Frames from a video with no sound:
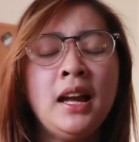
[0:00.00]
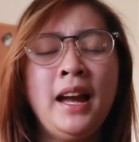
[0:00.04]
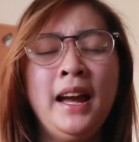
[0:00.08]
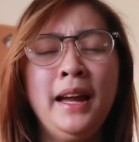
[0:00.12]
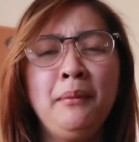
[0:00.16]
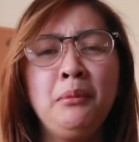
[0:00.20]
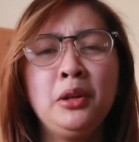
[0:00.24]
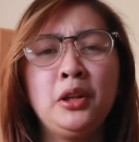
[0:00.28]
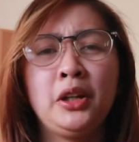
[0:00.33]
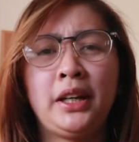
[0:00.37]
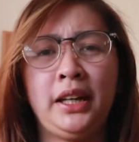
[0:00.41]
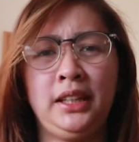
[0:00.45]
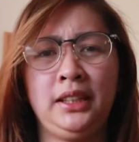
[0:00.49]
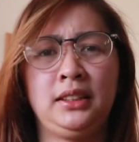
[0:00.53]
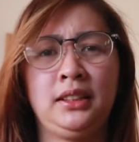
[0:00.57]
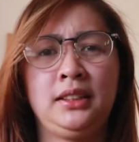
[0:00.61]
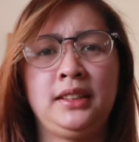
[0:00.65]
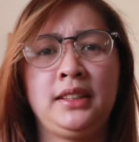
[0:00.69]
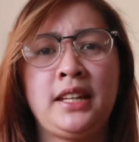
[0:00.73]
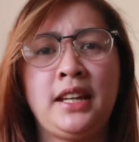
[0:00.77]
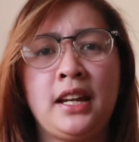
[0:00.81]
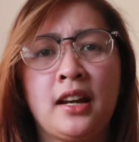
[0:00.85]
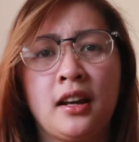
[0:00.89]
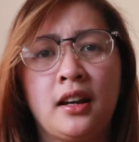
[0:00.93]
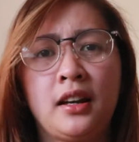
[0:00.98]
I am located
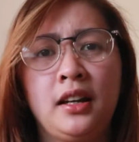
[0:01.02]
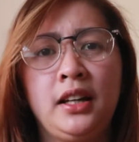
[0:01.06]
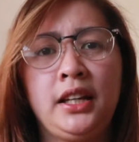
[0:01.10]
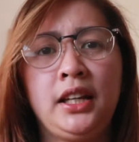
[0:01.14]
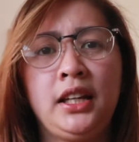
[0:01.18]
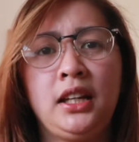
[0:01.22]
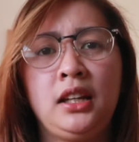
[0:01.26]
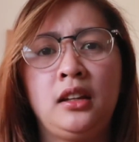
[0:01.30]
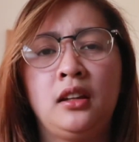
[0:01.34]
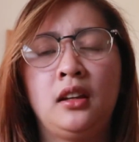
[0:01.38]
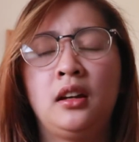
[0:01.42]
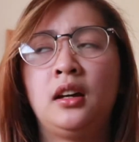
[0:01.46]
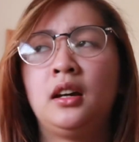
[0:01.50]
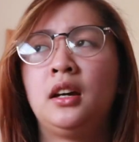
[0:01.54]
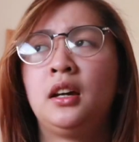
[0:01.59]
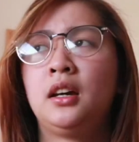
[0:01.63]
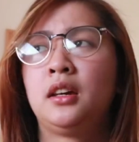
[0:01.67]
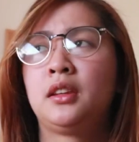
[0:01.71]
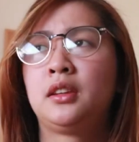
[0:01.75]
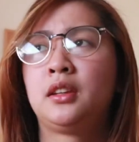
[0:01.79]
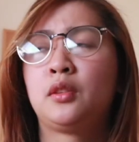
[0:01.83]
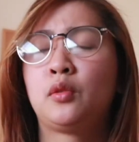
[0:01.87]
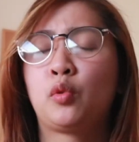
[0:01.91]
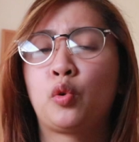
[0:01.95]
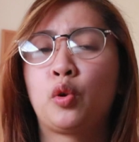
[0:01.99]
here in
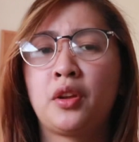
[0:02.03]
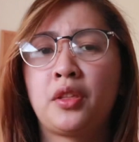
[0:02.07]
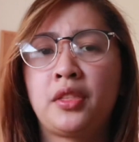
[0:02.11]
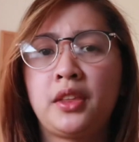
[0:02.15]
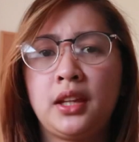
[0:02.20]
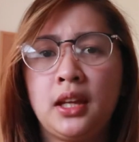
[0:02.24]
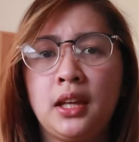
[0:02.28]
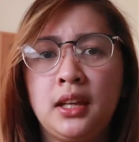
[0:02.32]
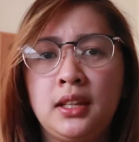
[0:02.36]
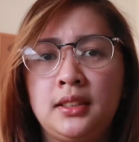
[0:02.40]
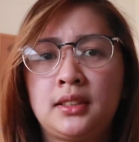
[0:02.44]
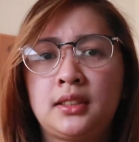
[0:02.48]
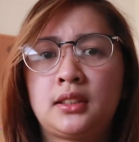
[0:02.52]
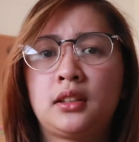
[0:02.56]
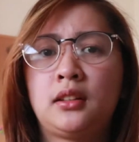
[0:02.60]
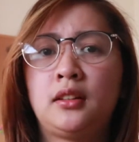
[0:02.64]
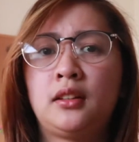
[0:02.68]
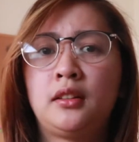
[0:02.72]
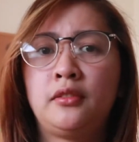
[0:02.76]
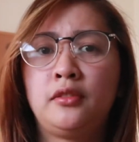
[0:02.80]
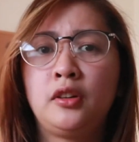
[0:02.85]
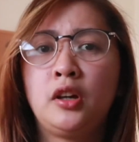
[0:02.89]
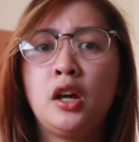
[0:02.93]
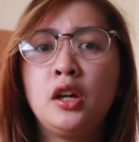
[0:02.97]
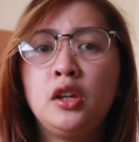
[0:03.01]
the northeast
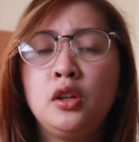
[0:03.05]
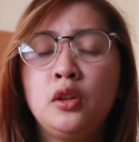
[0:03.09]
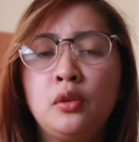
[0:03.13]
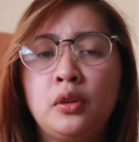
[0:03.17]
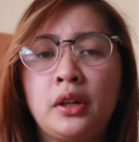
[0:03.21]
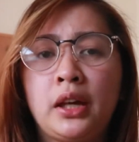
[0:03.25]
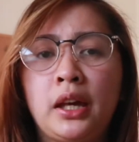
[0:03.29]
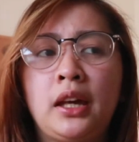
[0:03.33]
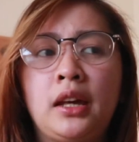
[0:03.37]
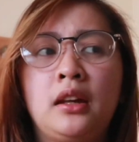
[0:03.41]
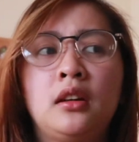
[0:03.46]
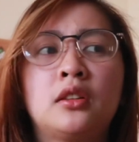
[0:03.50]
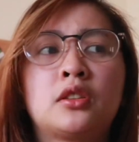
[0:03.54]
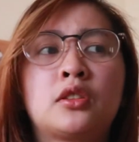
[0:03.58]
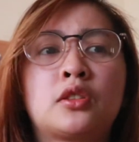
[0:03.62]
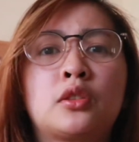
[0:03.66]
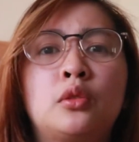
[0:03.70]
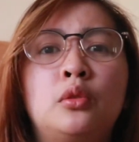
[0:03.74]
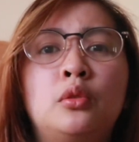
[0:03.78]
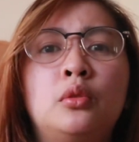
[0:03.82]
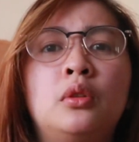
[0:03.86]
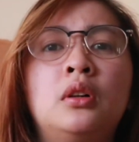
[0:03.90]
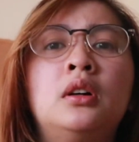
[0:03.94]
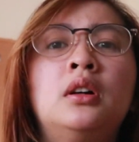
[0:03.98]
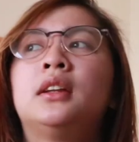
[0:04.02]
of UK.
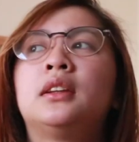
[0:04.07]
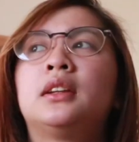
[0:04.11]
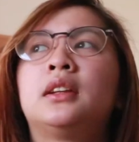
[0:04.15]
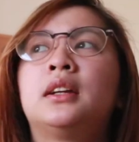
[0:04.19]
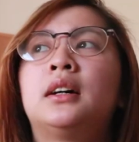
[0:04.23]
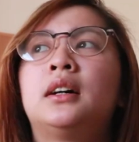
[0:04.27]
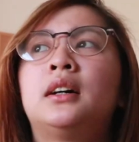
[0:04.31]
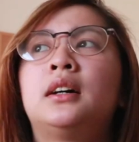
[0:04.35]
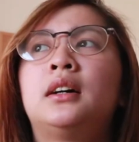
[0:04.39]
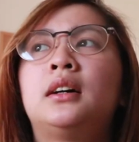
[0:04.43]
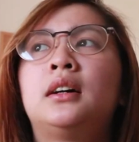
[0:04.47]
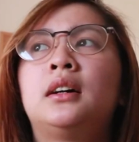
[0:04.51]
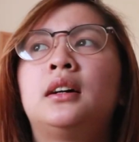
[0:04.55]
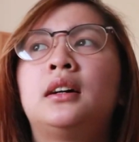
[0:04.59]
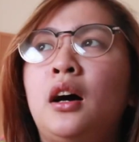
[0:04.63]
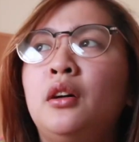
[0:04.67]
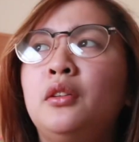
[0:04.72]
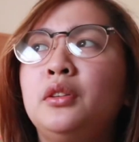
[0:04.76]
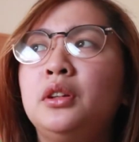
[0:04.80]
So, the